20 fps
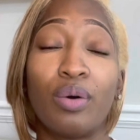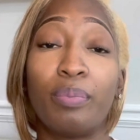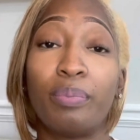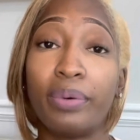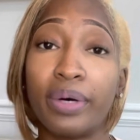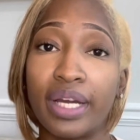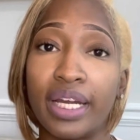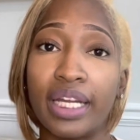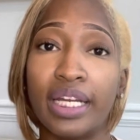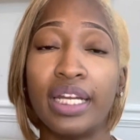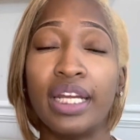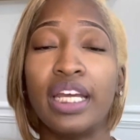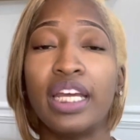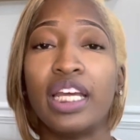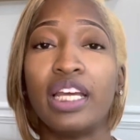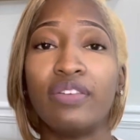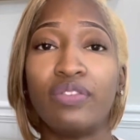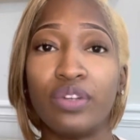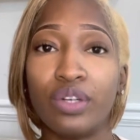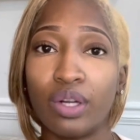But
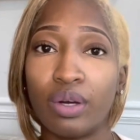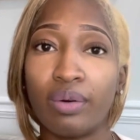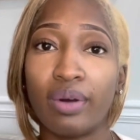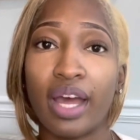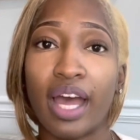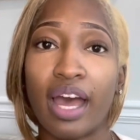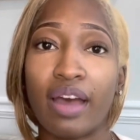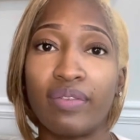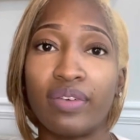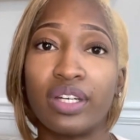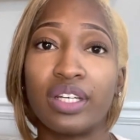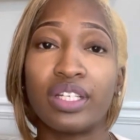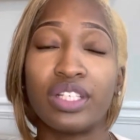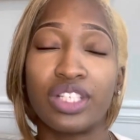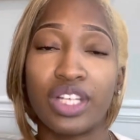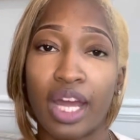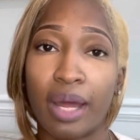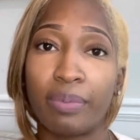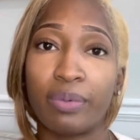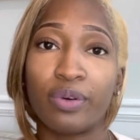if you don't have it in
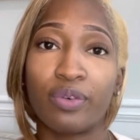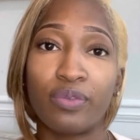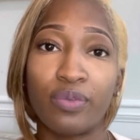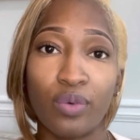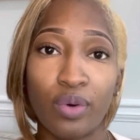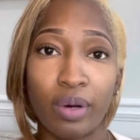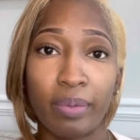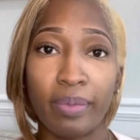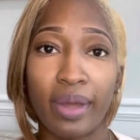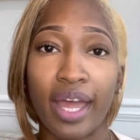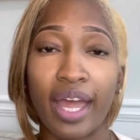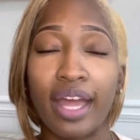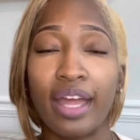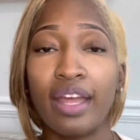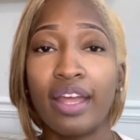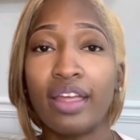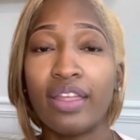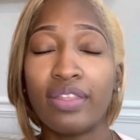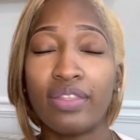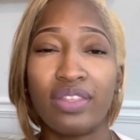chapter format,
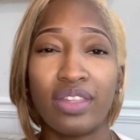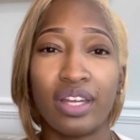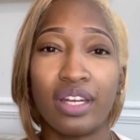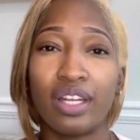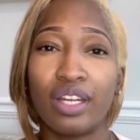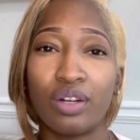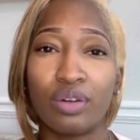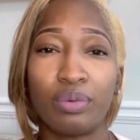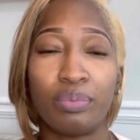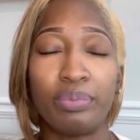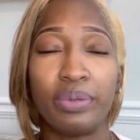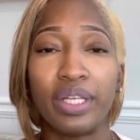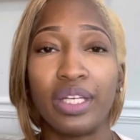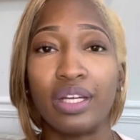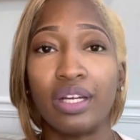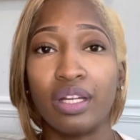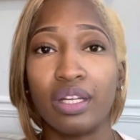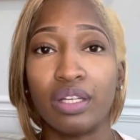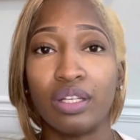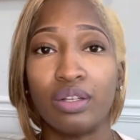then it'll be
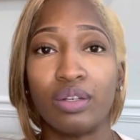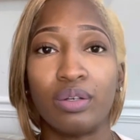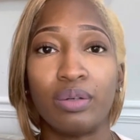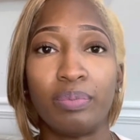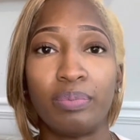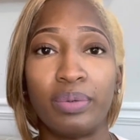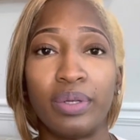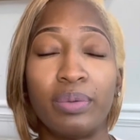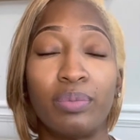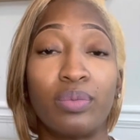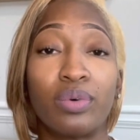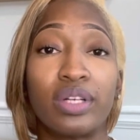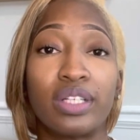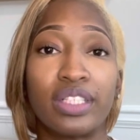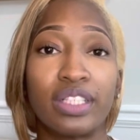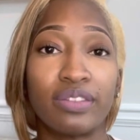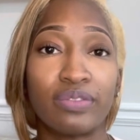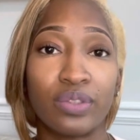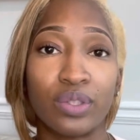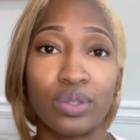a little bit more
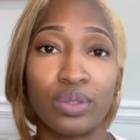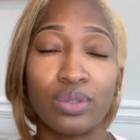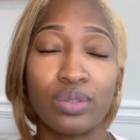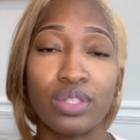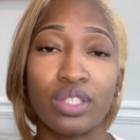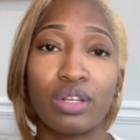difficult.